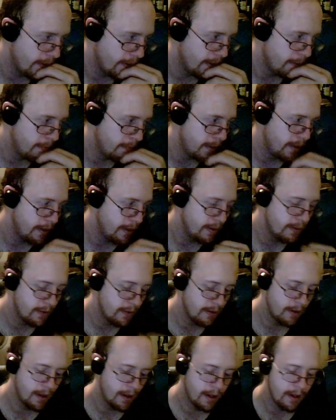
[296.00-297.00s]
I mean,
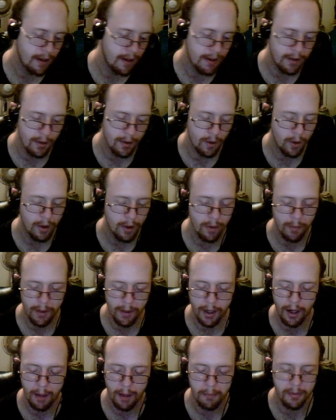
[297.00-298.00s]
and the only
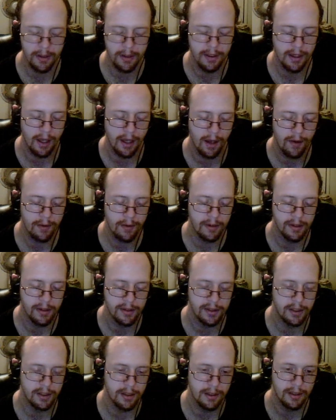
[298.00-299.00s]
way I'm gonna get out
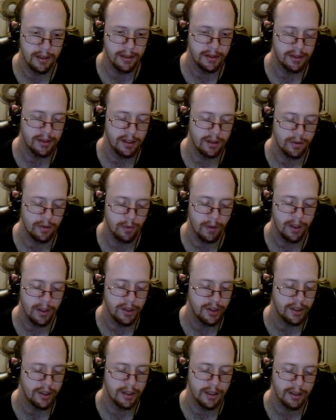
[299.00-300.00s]
of this
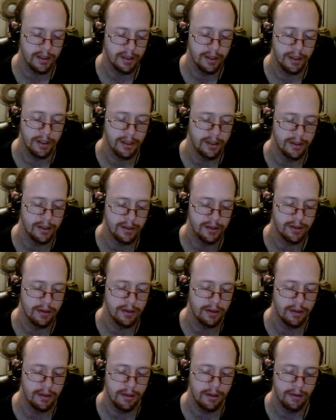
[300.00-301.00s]
situation is
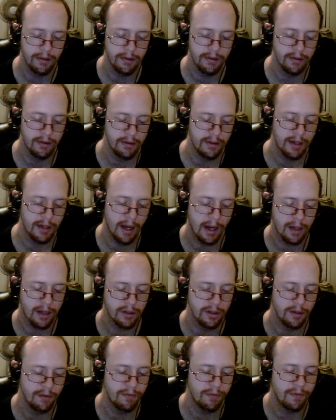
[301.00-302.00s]
to
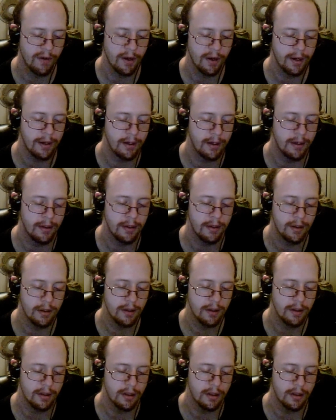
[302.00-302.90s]
actually find